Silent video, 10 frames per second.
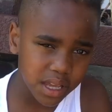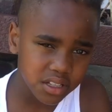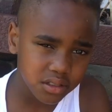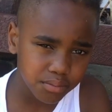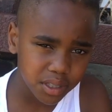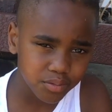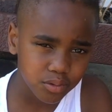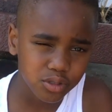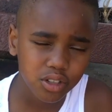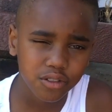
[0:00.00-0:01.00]
Patient people
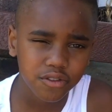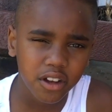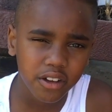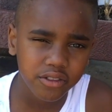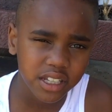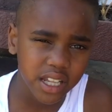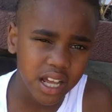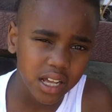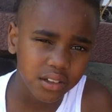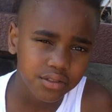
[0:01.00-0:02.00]
go far in
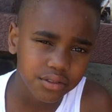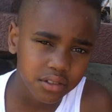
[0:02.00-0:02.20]
life.